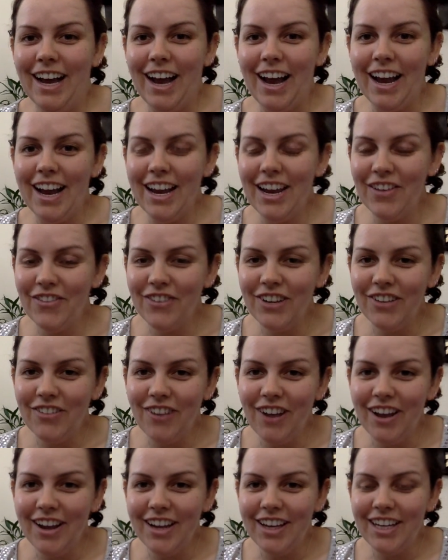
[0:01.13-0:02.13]
Hi
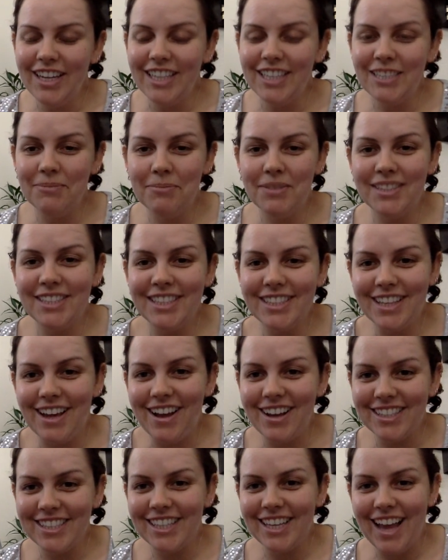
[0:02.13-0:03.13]
everyone, it's Mrs.
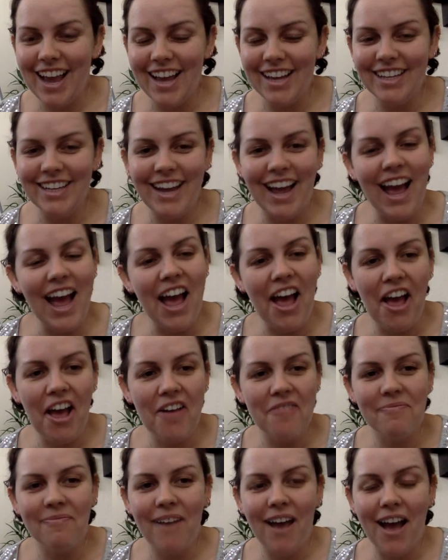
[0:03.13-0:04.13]
Cox again.
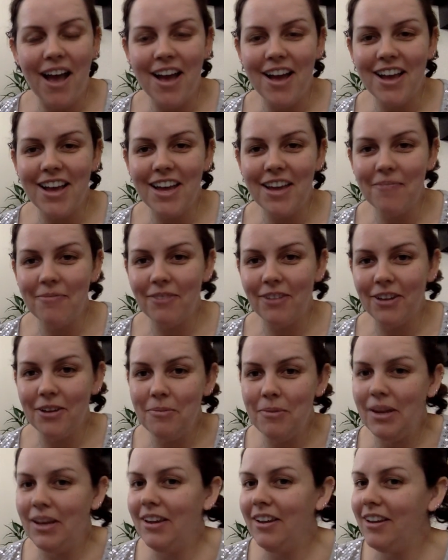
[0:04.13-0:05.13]
I am going to
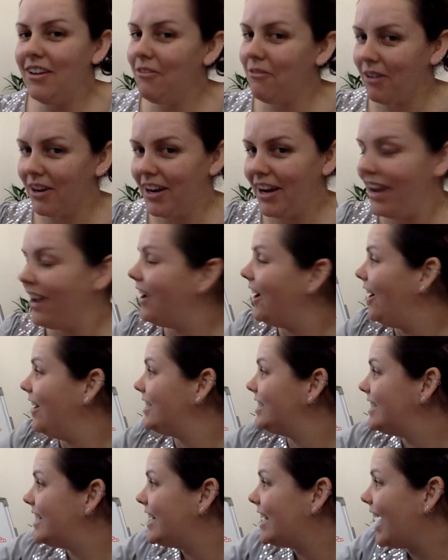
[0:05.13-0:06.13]
be working
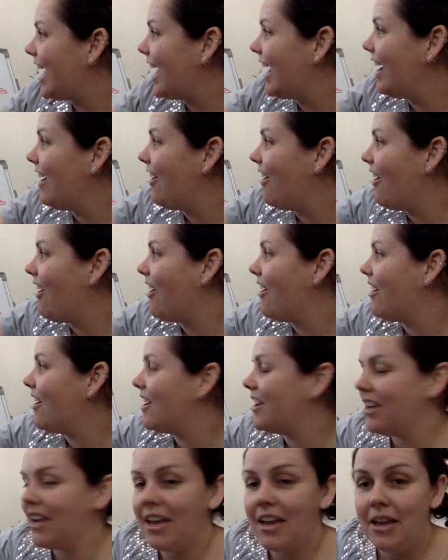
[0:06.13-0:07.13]
today
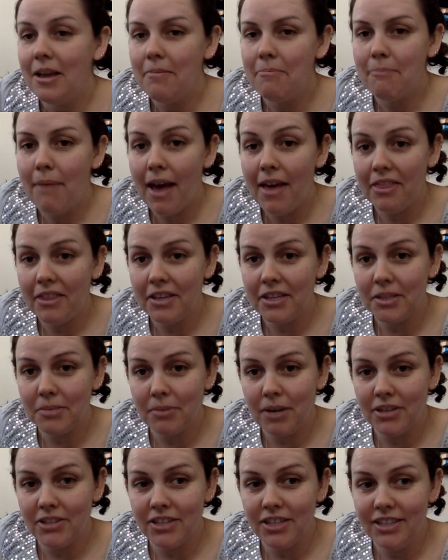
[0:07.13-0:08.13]
on Math
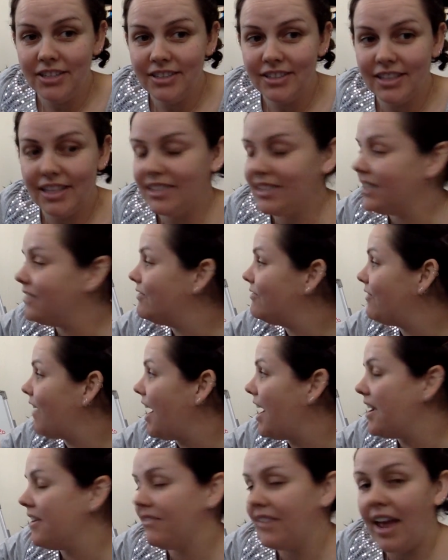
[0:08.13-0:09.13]
Expressions, Lesson
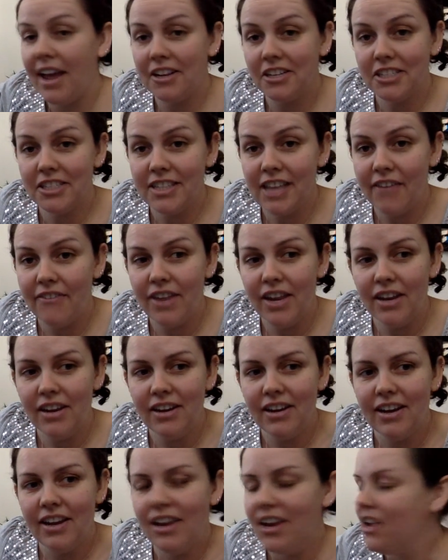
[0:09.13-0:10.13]
5-7.
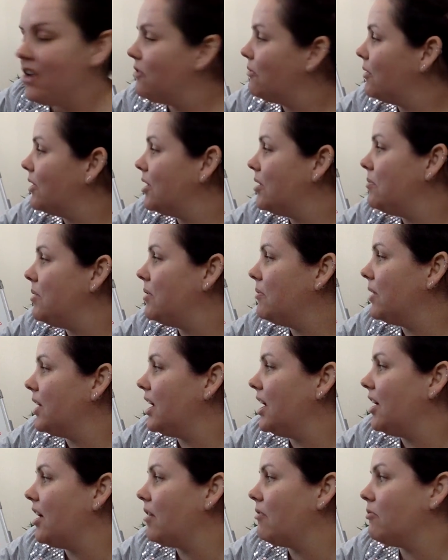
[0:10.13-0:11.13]
We're going to be
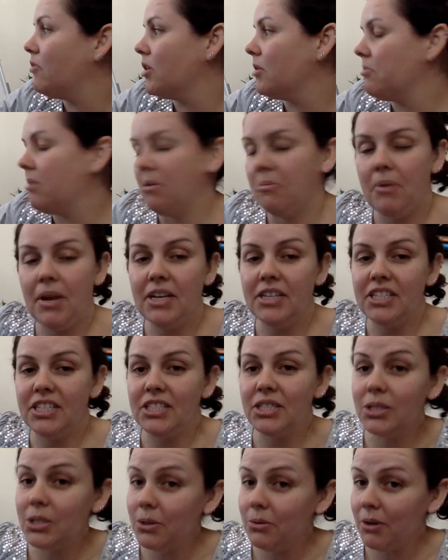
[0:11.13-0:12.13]
working on workbook
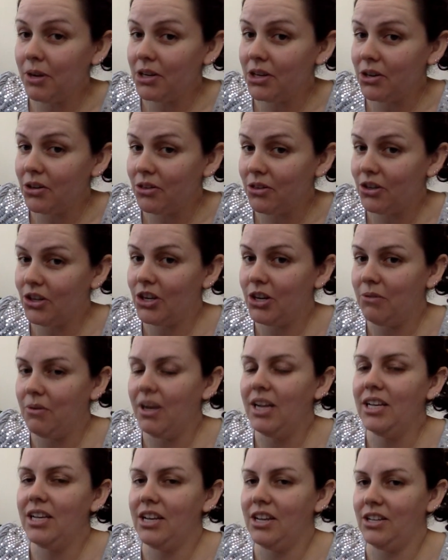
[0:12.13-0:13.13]
pages
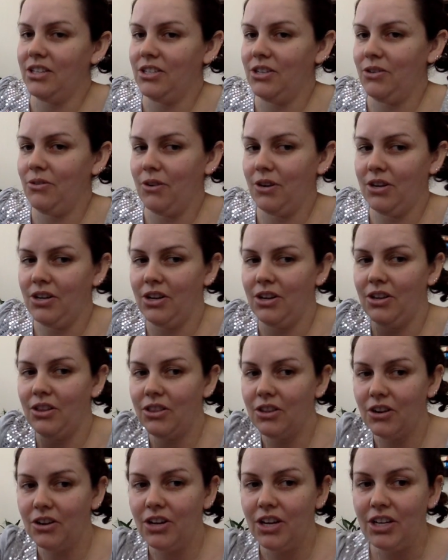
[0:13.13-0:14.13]
231 to
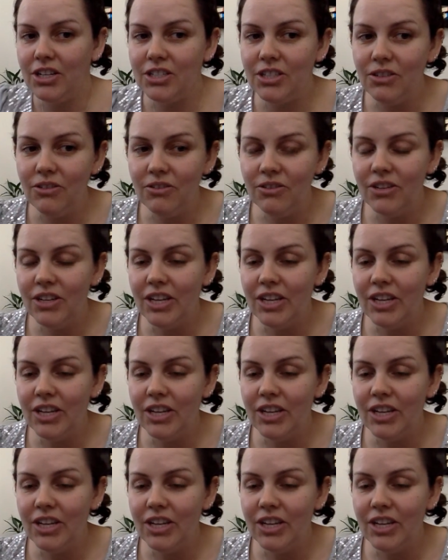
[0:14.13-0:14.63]
232.